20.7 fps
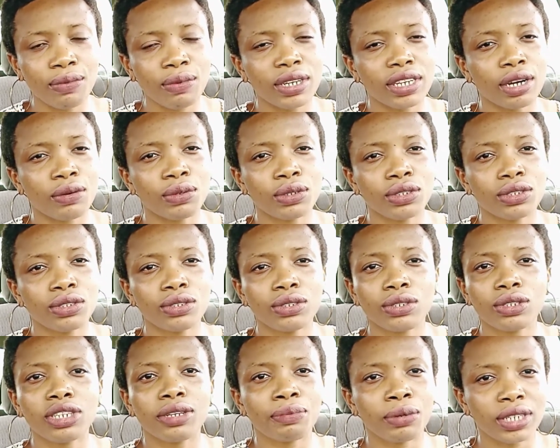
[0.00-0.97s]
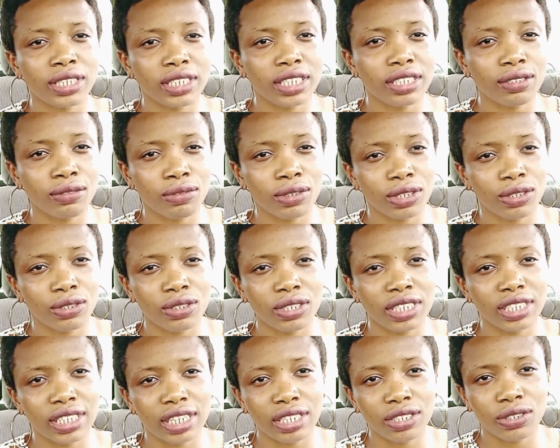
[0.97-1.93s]
when I was also the president of our
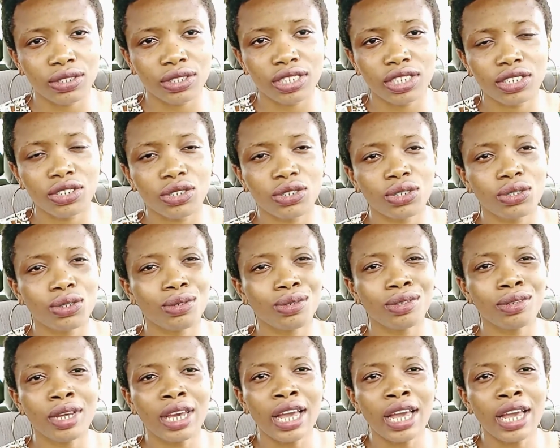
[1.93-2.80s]
students association. So